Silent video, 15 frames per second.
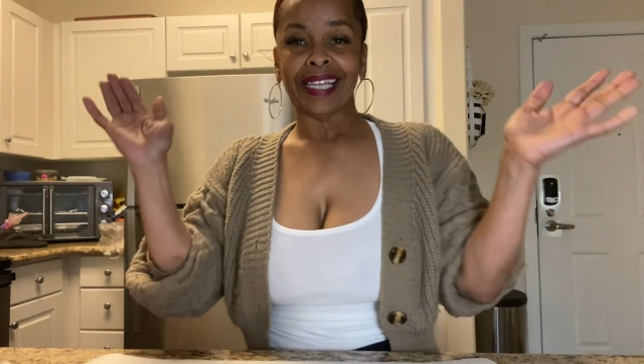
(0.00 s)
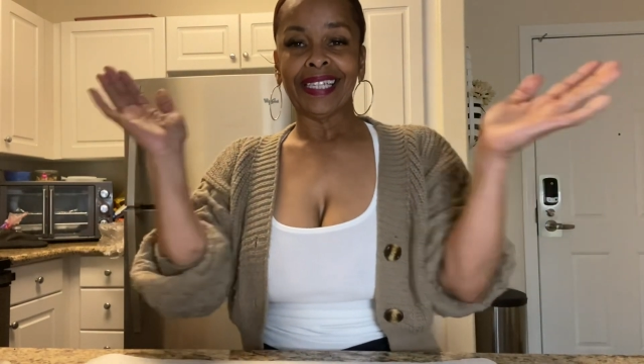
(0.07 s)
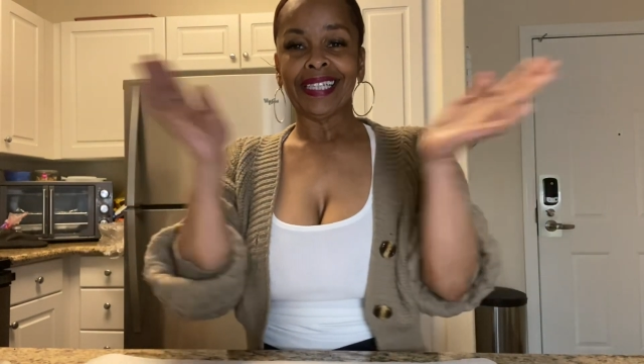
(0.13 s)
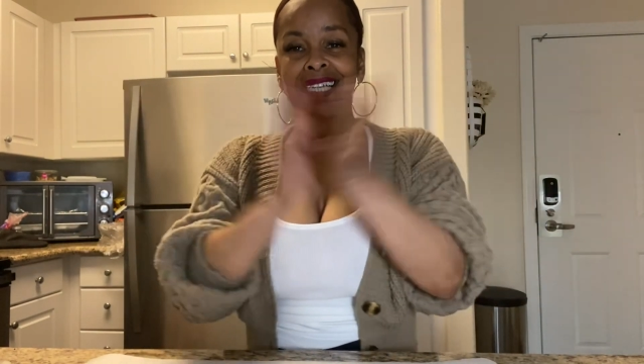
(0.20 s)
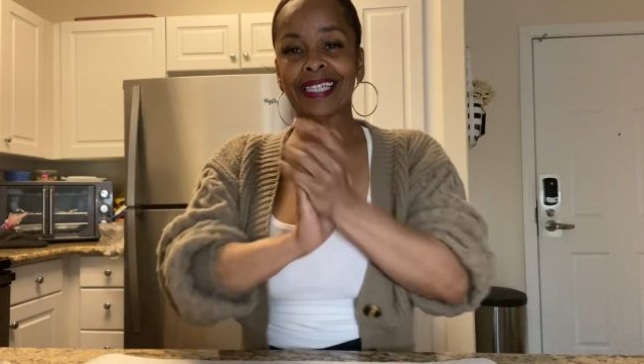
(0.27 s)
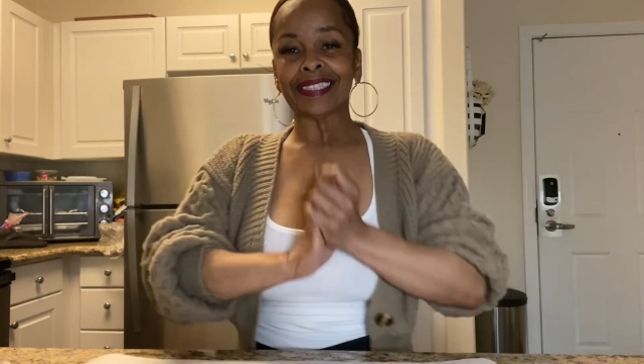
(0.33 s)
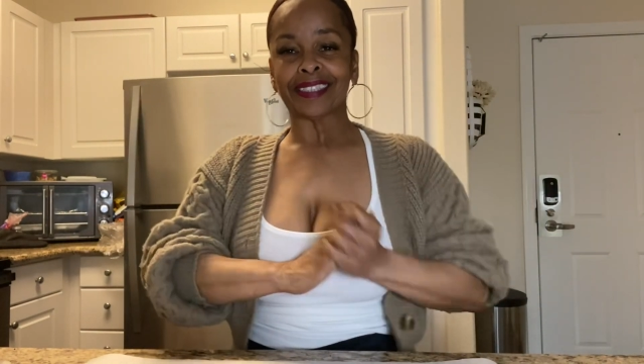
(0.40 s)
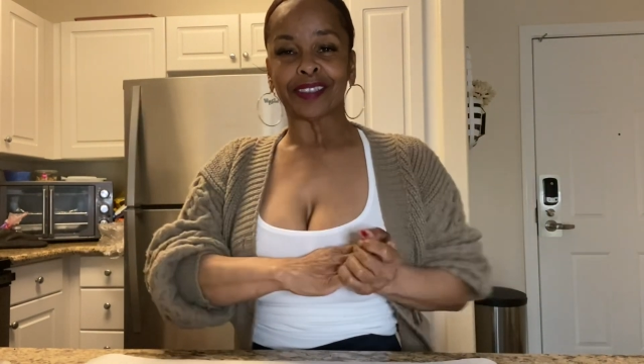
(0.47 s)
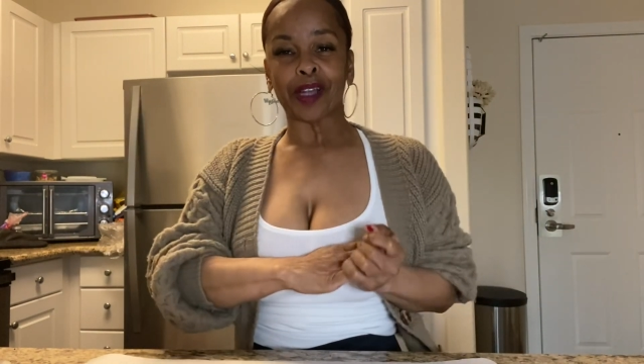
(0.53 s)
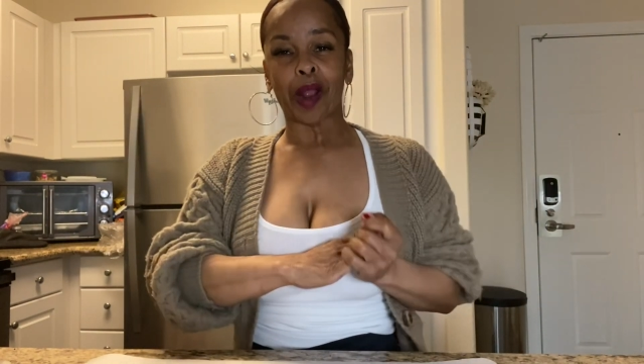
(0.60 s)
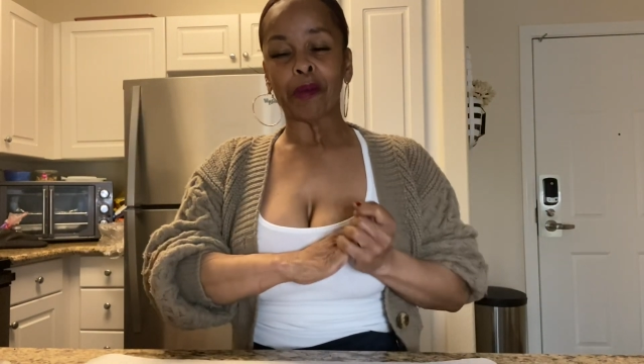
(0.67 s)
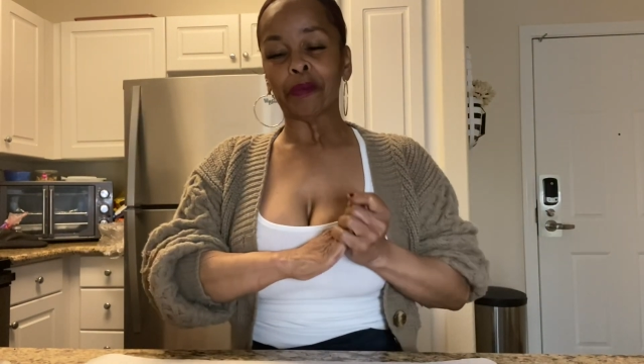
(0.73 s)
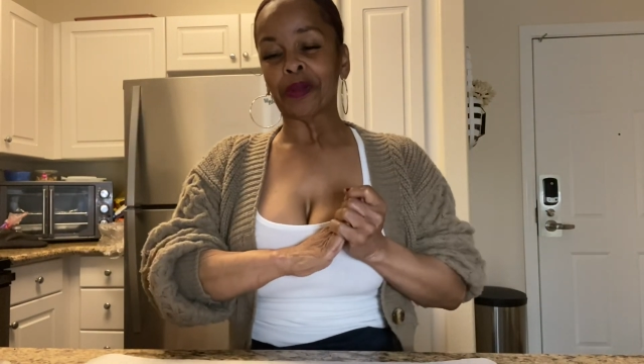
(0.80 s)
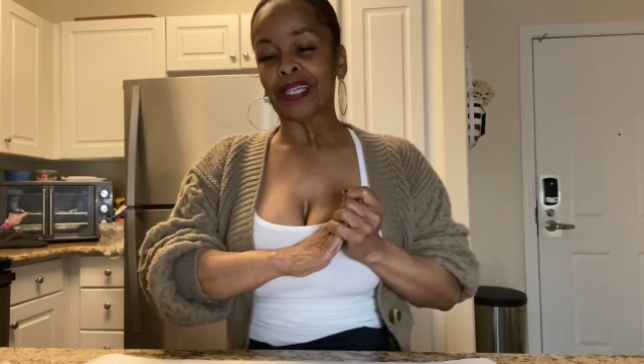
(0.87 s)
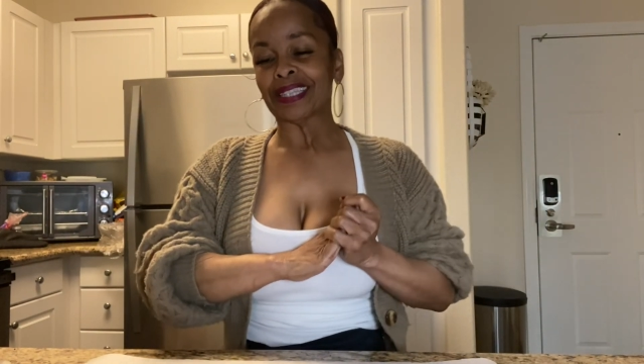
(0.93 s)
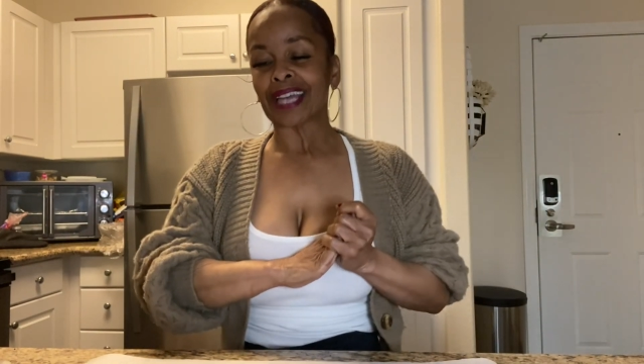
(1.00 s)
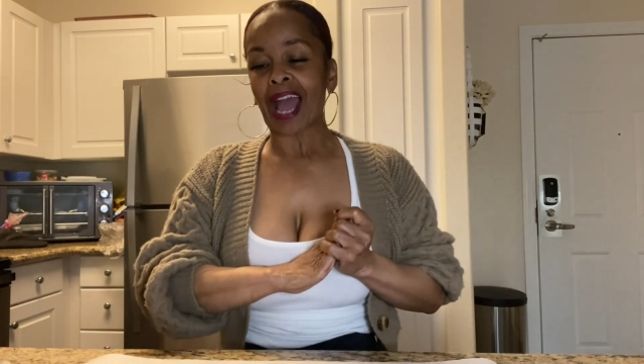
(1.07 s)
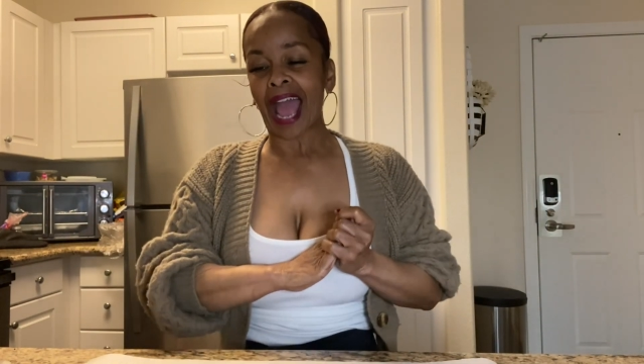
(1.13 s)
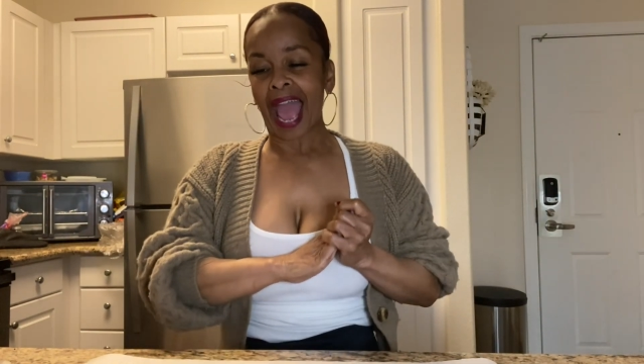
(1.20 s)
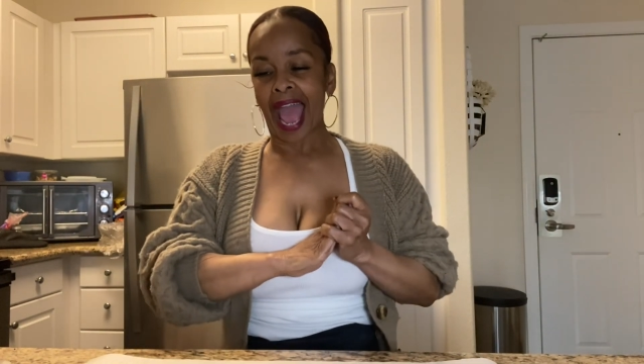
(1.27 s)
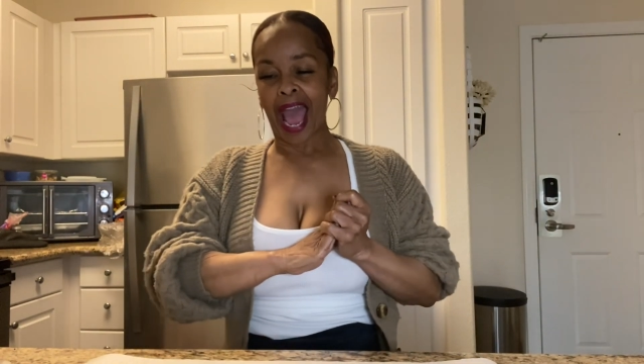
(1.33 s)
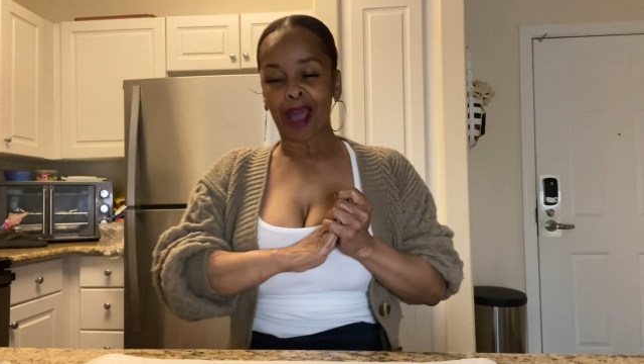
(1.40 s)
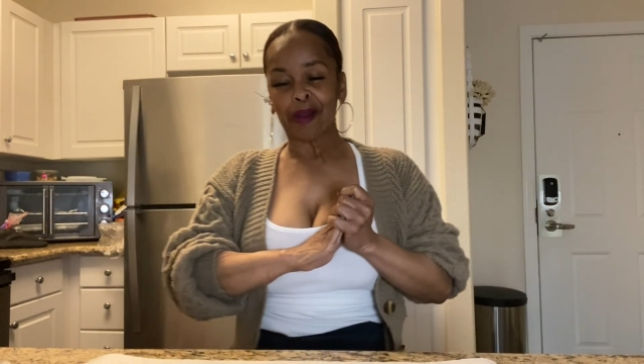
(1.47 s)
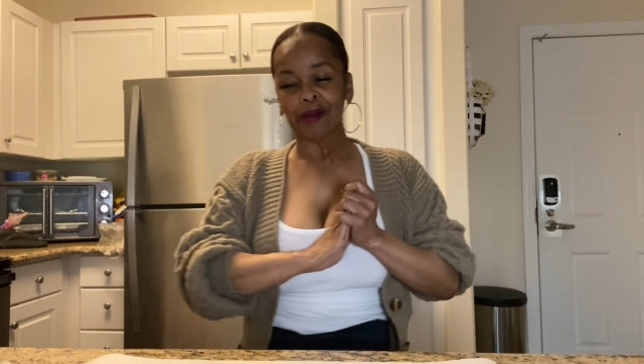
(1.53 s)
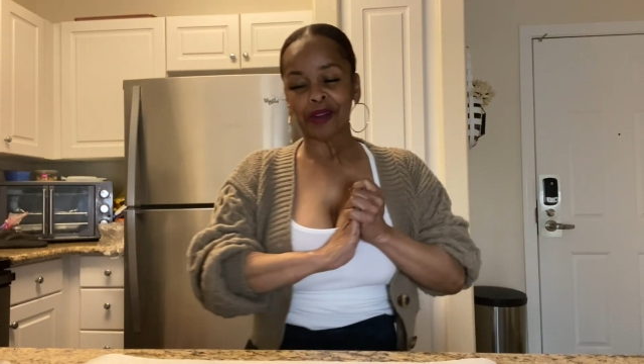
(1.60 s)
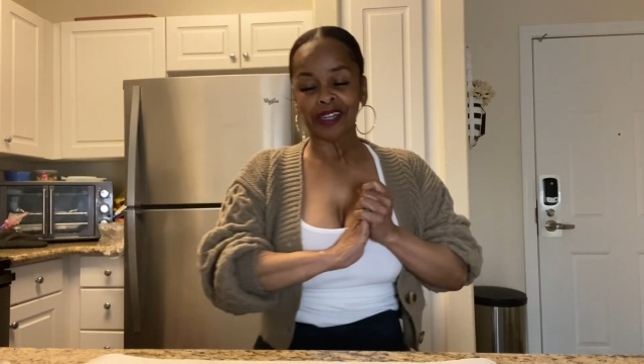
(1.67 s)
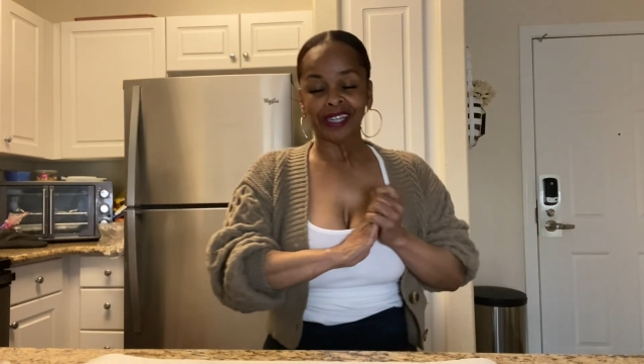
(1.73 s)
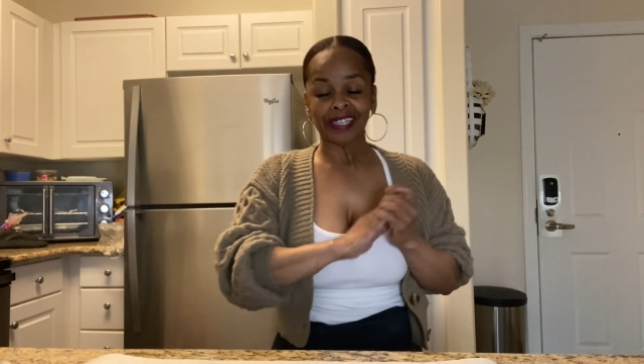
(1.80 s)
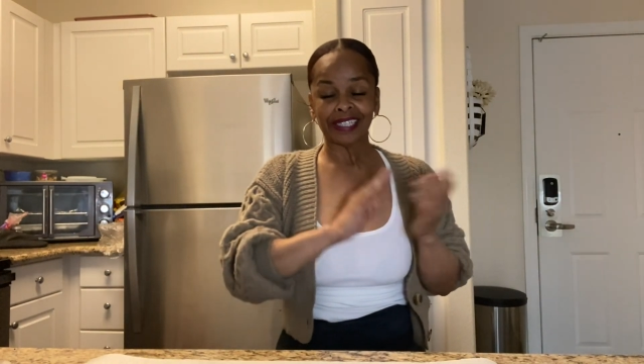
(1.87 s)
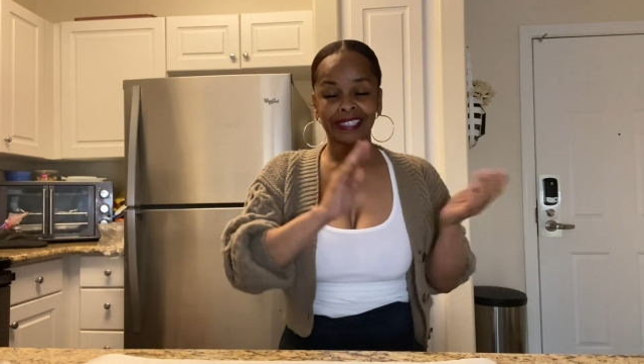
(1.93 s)
let's start with
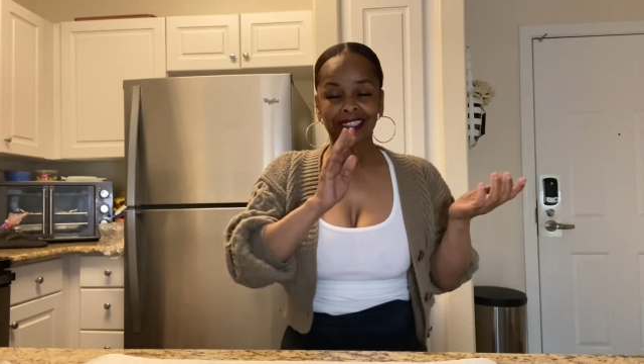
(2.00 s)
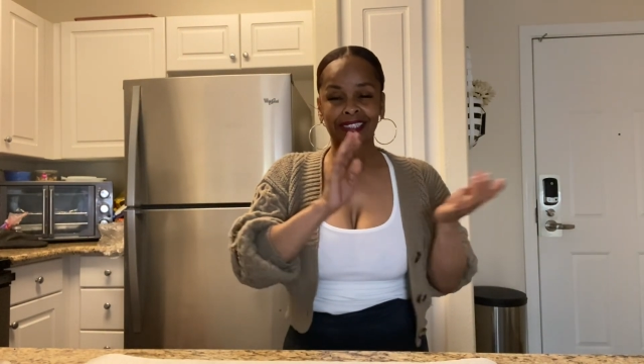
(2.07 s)
our